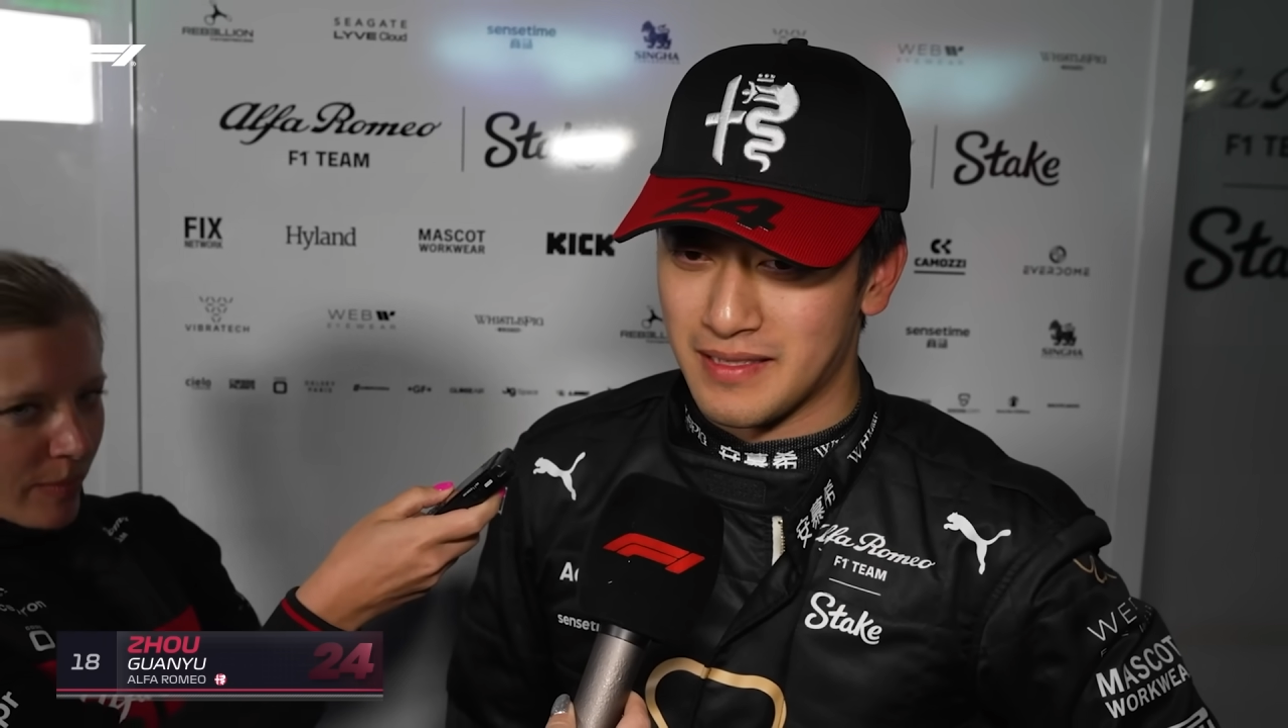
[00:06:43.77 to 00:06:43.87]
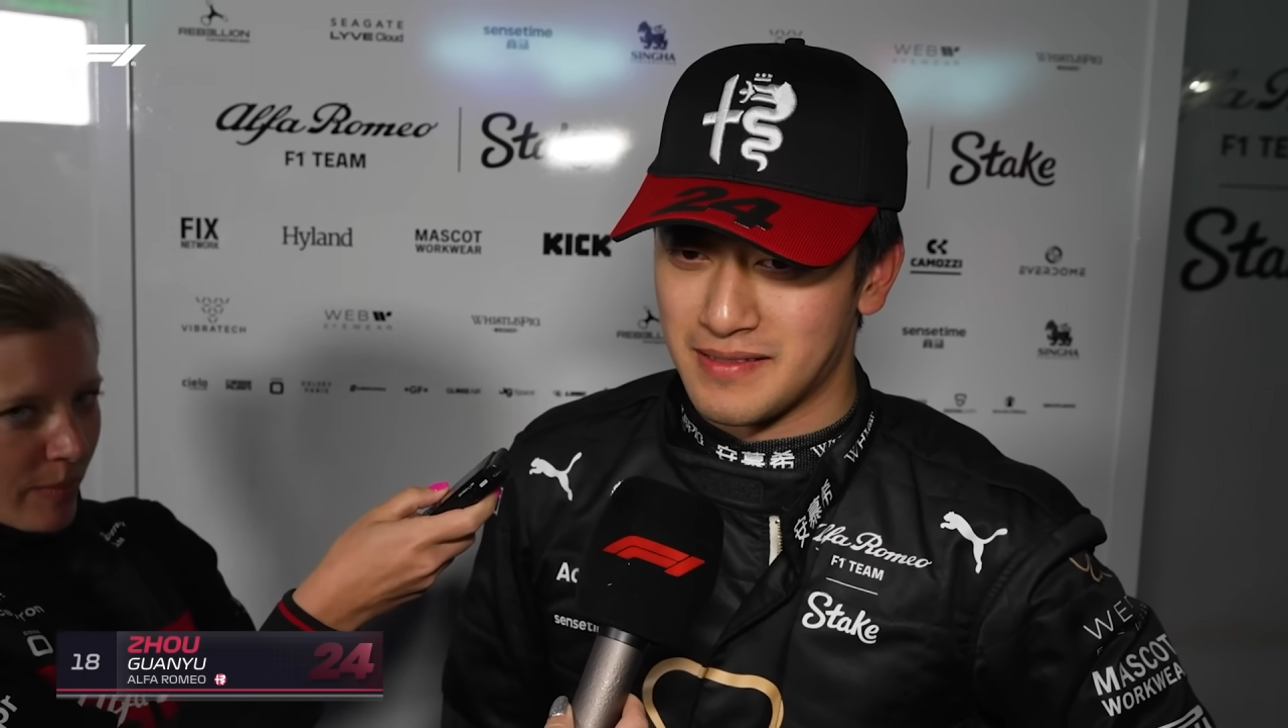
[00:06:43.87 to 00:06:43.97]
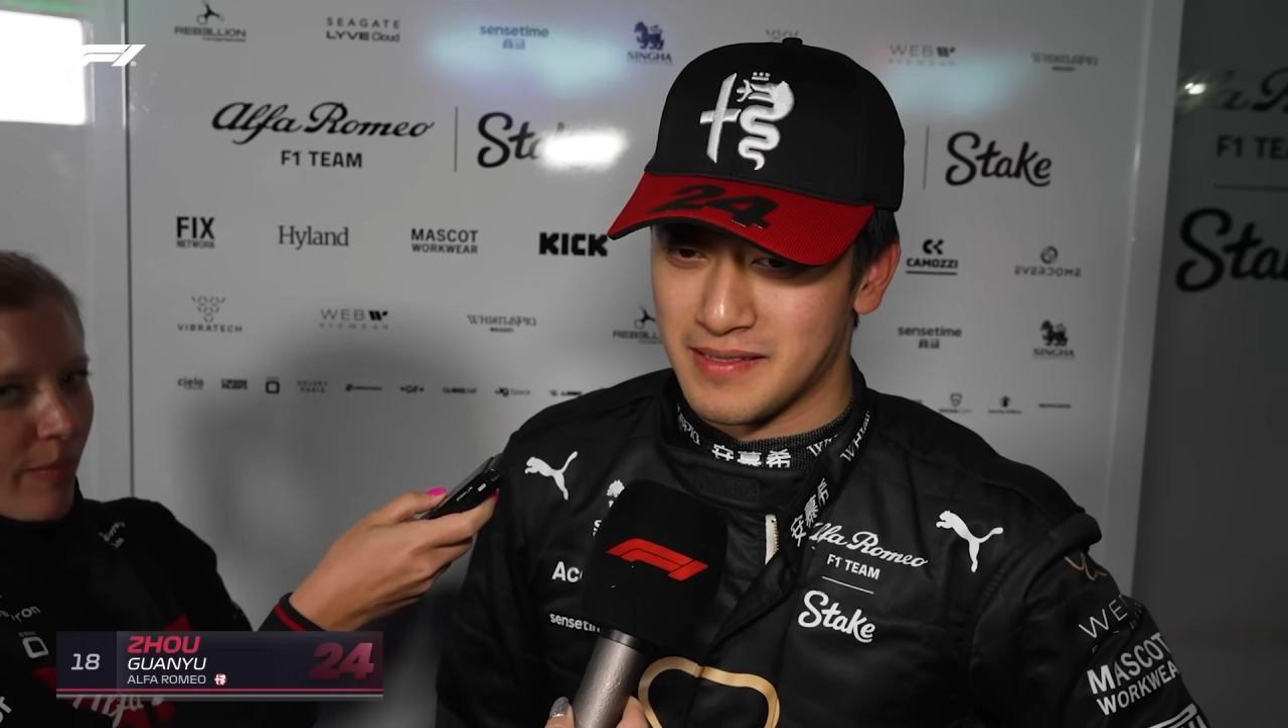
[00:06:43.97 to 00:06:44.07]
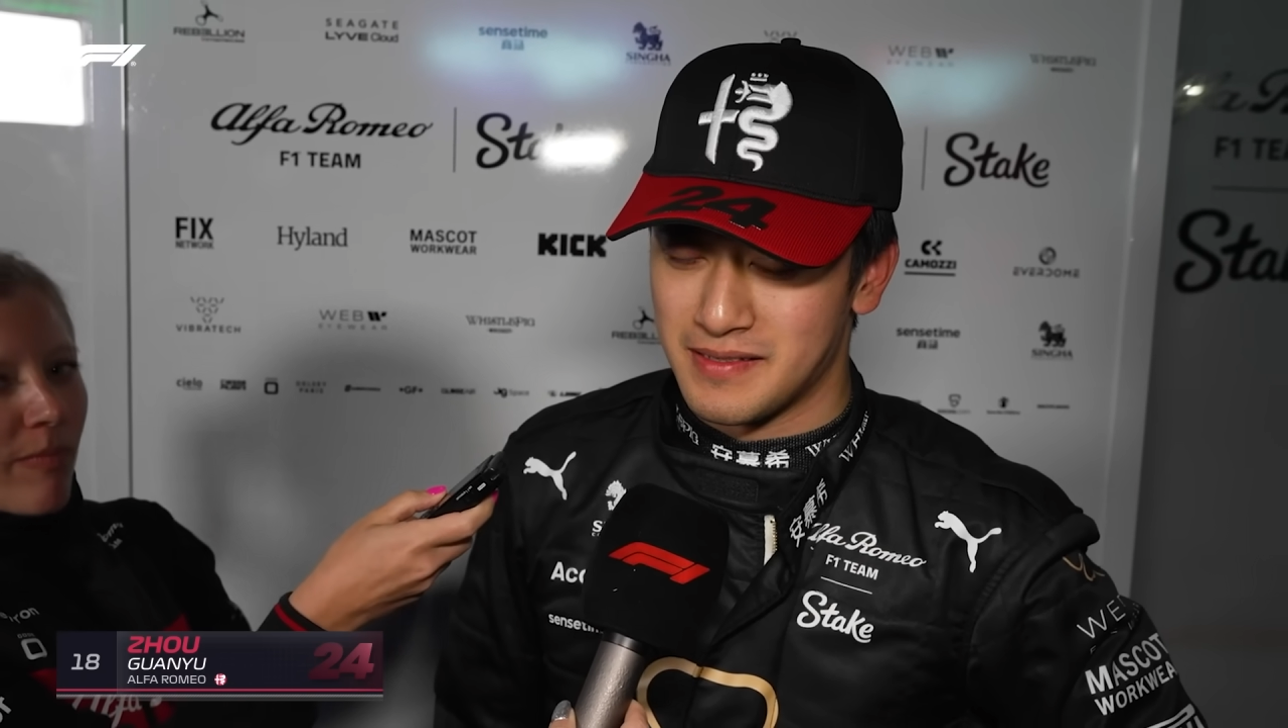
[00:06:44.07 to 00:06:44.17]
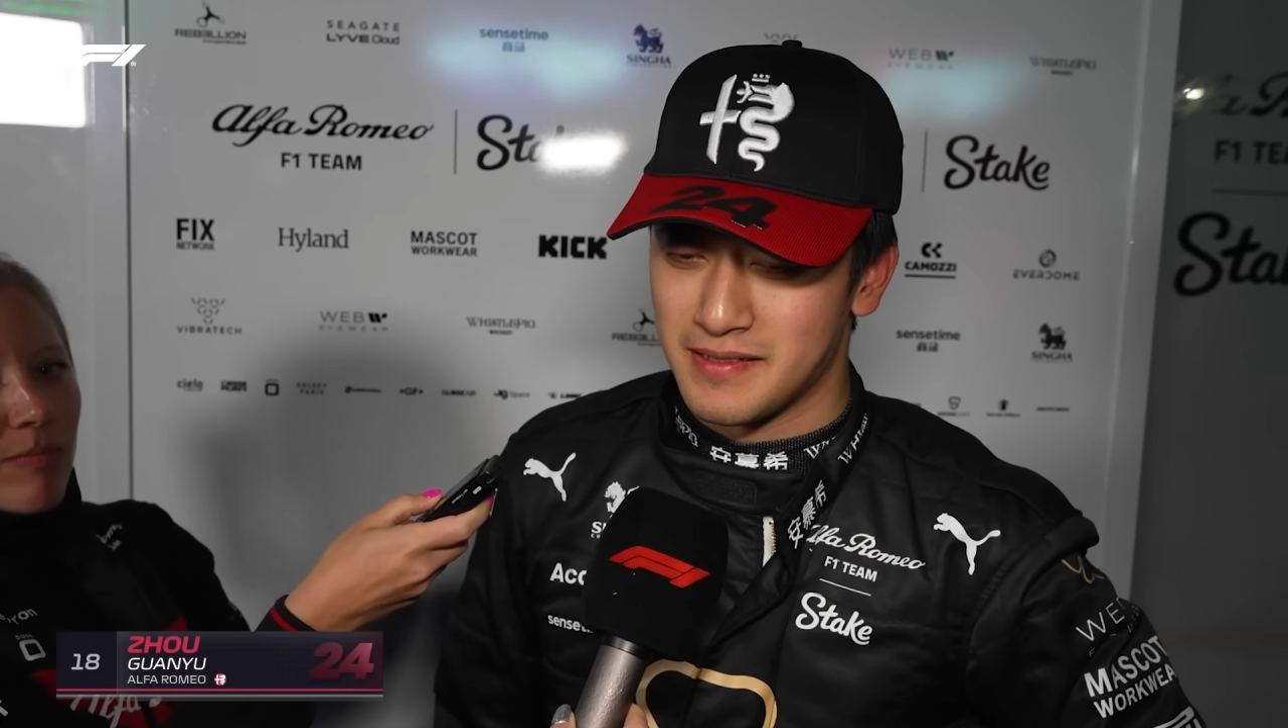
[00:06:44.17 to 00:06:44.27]

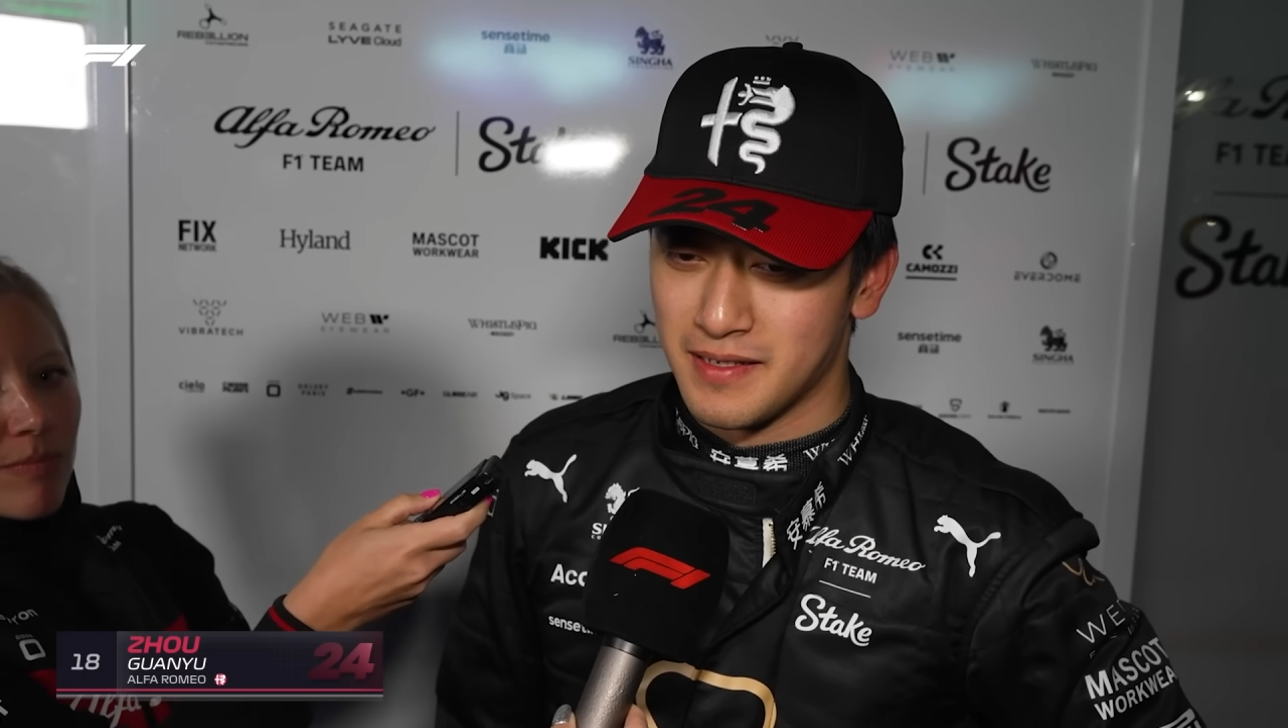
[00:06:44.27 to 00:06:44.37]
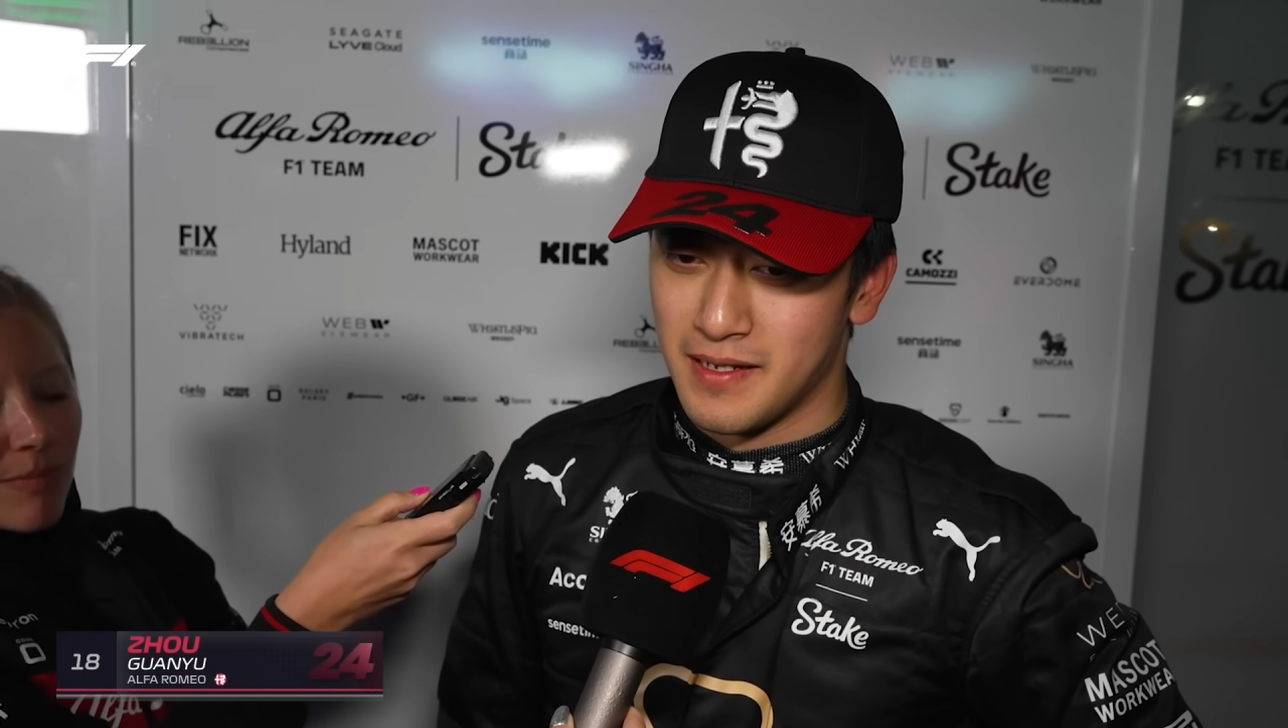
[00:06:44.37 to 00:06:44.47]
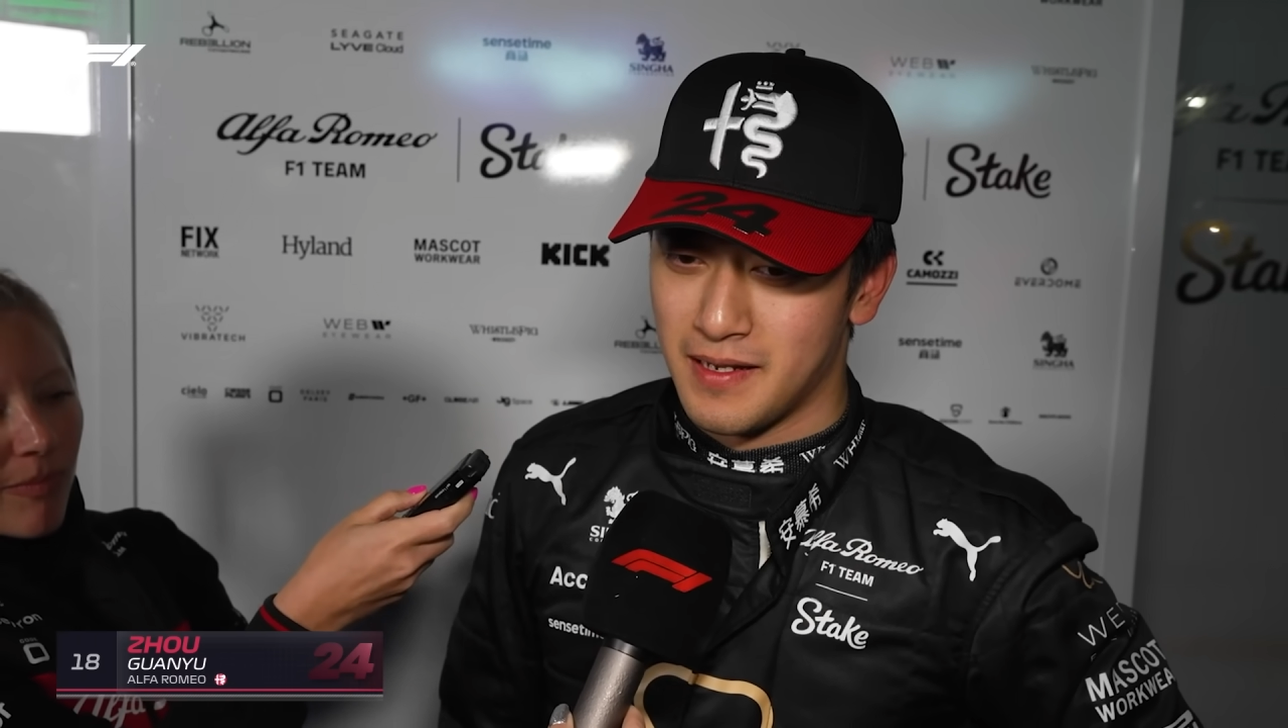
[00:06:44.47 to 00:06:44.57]
this is